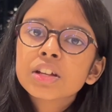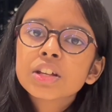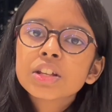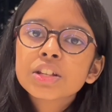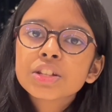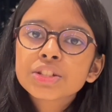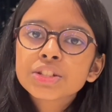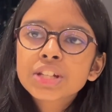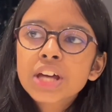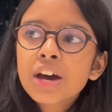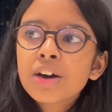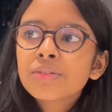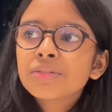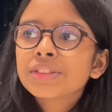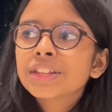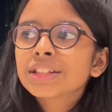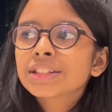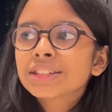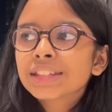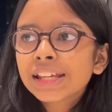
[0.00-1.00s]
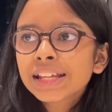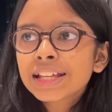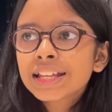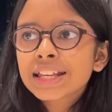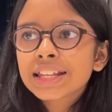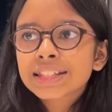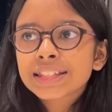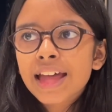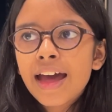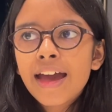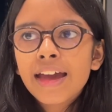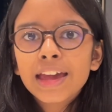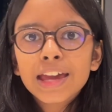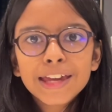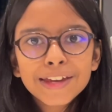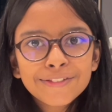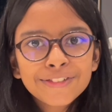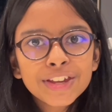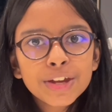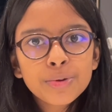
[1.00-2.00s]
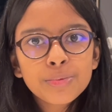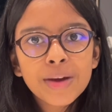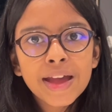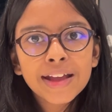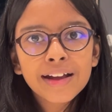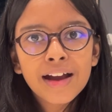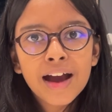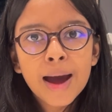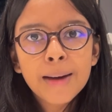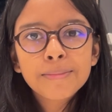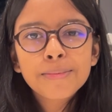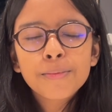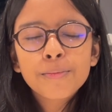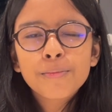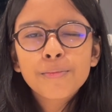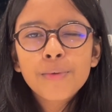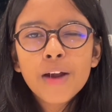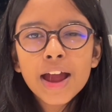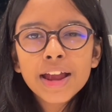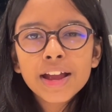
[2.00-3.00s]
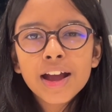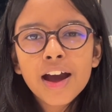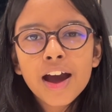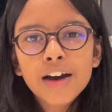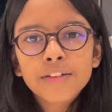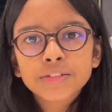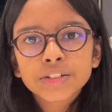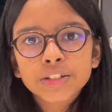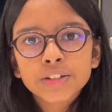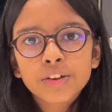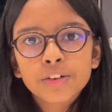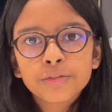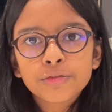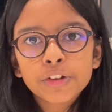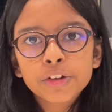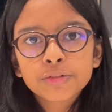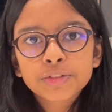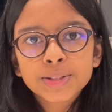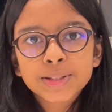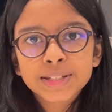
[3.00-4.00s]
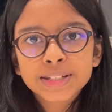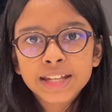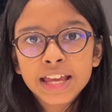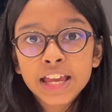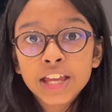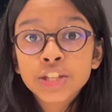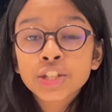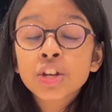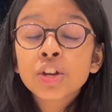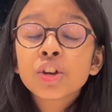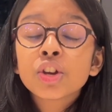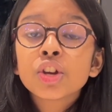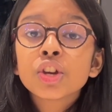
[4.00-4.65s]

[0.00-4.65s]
So the thing is that if you wake up right after your fifth stage,